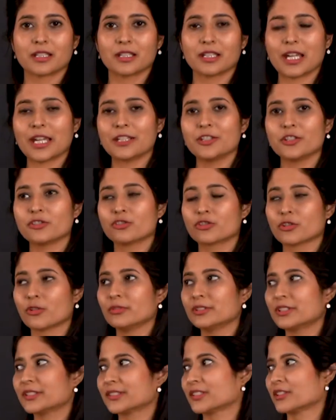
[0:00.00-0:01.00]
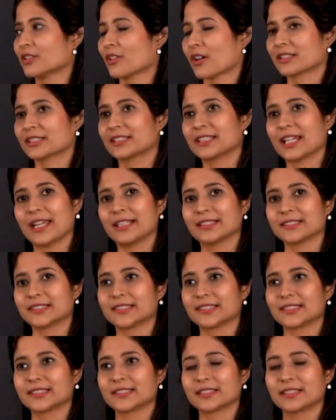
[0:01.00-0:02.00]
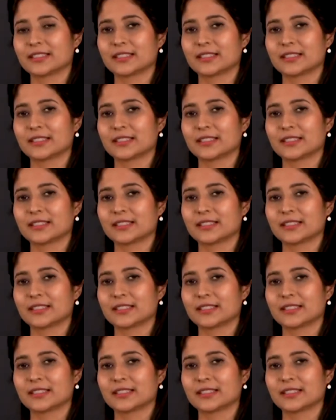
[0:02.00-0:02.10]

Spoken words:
and your shoulders are not tense.